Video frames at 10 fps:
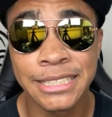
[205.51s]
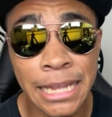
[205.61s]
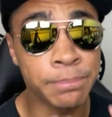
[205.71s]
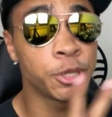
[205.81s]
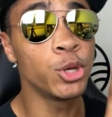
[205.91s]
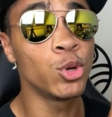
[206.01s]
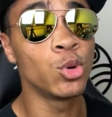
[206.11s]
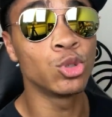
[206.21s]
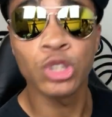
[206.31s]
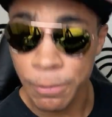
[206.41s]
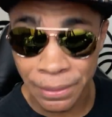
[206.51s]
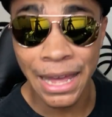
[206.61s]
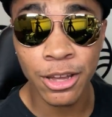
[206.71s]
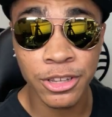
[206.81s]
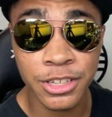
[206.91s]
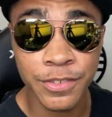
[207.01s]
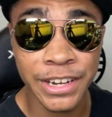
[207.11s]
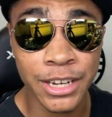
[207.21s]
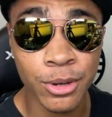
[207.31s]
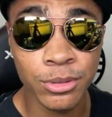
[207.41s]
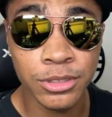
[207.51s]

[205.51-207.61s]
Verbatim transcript: Step two, drop a like on this video.